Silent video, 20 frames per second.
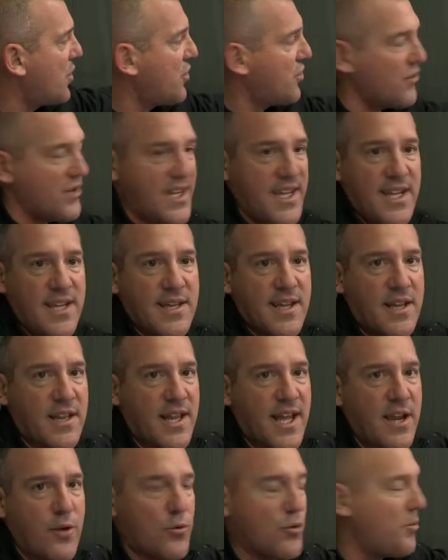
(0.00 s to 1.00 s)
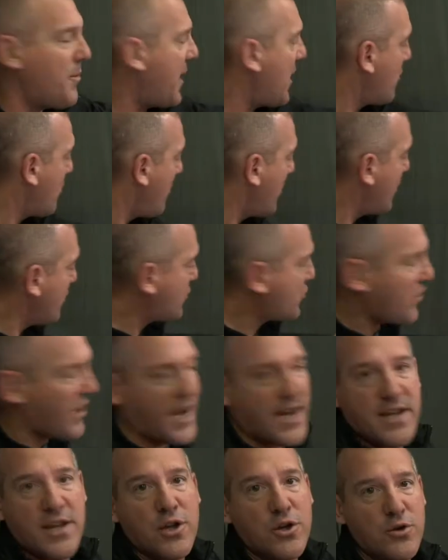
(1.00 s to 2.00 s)
your knee and leg room are when you're
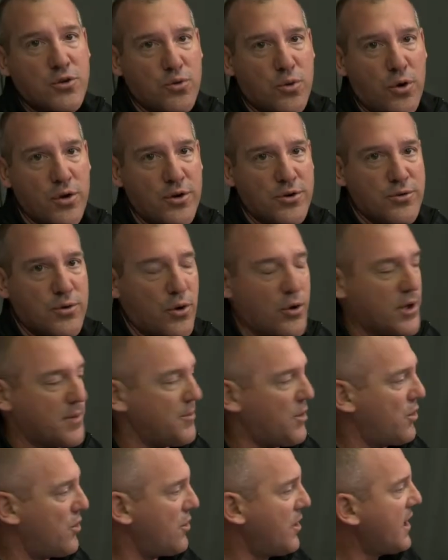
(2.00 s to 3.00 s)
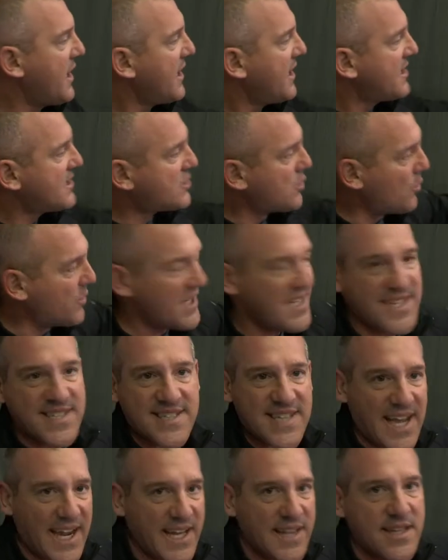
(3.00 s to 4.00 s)
trying to control your trolling motor. So we
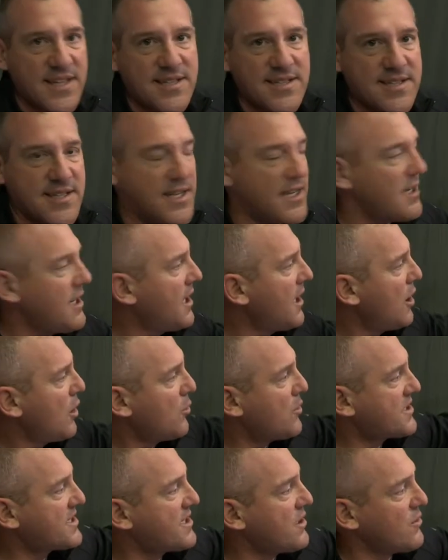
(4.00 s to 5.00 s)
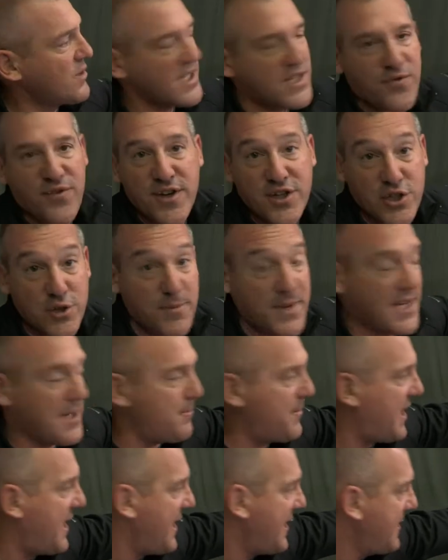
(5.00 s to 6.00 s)
designed this in with serious fishermen
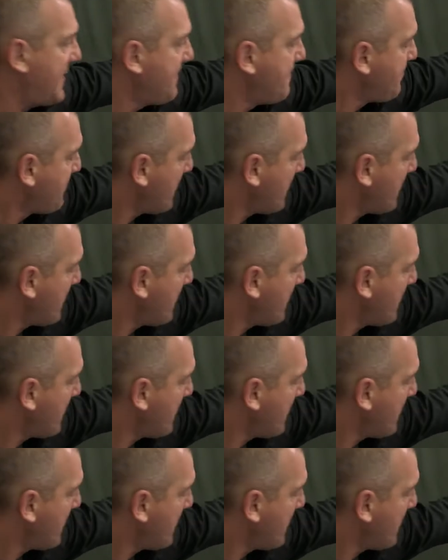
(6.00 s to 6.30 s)
in mind.